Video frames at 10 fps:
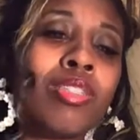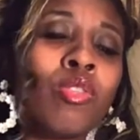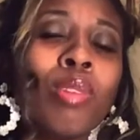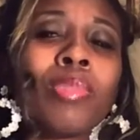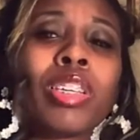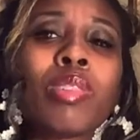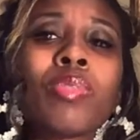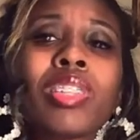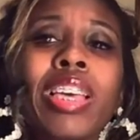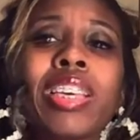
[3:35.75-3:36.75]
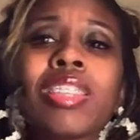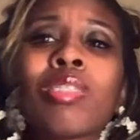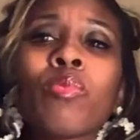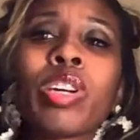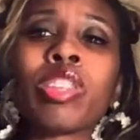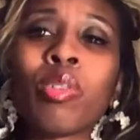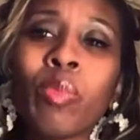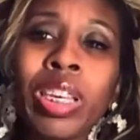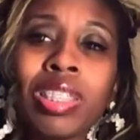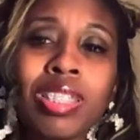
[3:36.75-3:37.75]
Normally, you would say get them where their
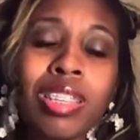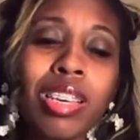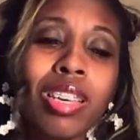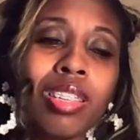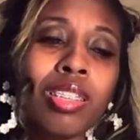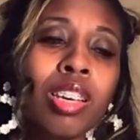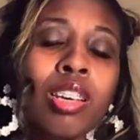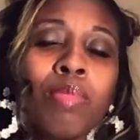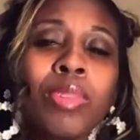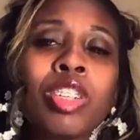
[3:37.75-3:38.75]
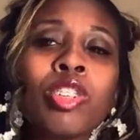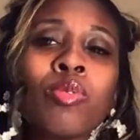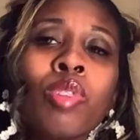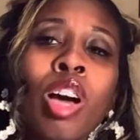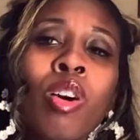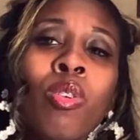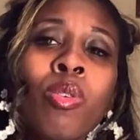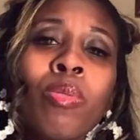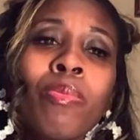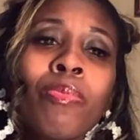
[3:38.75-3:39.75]
weakness is, but you
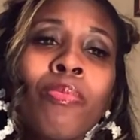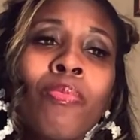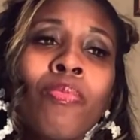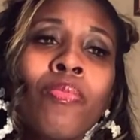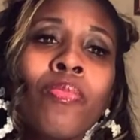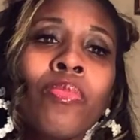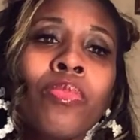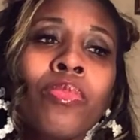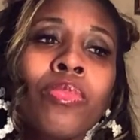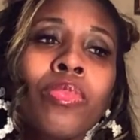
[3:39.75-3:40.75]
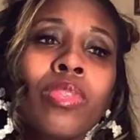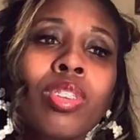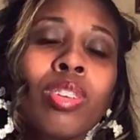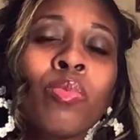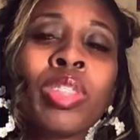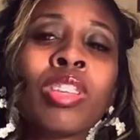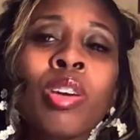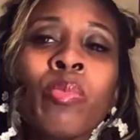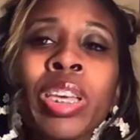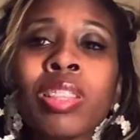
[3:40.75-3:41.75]
know, with
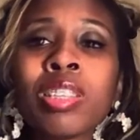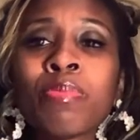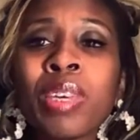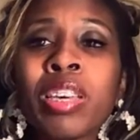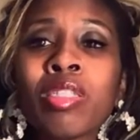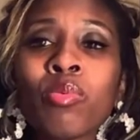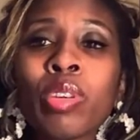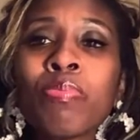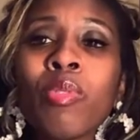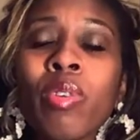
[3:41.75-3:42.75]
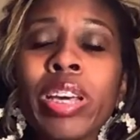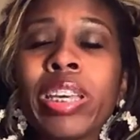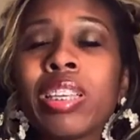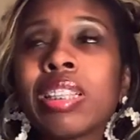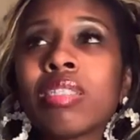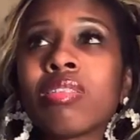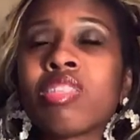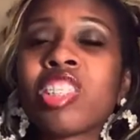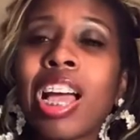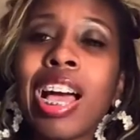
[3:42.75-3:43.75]
their weakness being three point
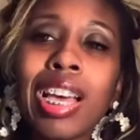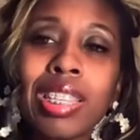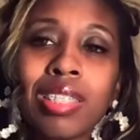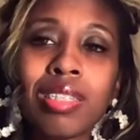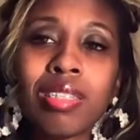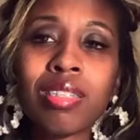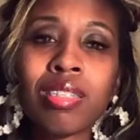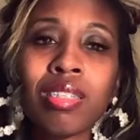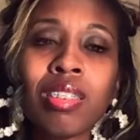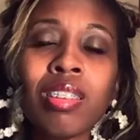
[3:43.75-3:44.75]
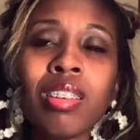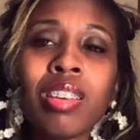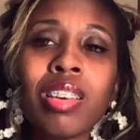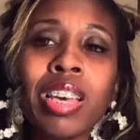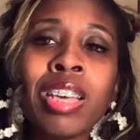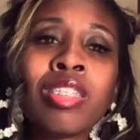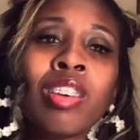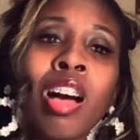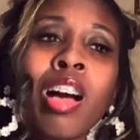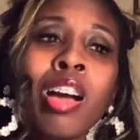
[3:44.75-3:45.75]
shots,
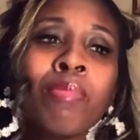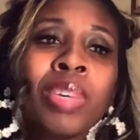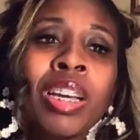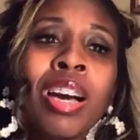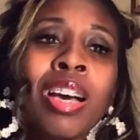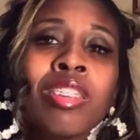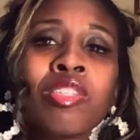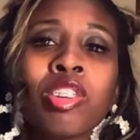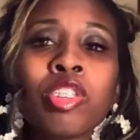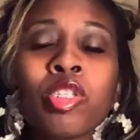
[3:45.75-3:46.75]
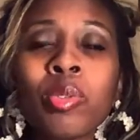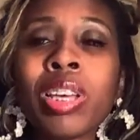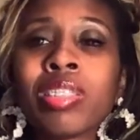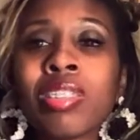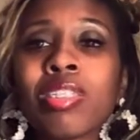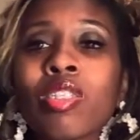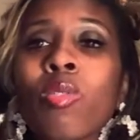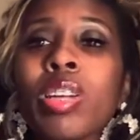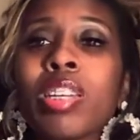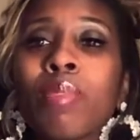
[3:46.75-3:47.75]
it's hard because their strength is
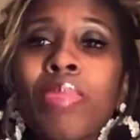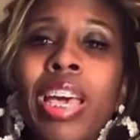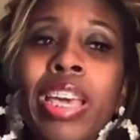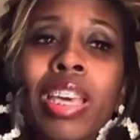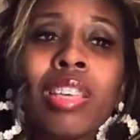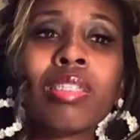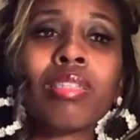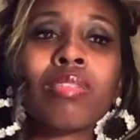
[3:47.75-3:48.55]
going in the paint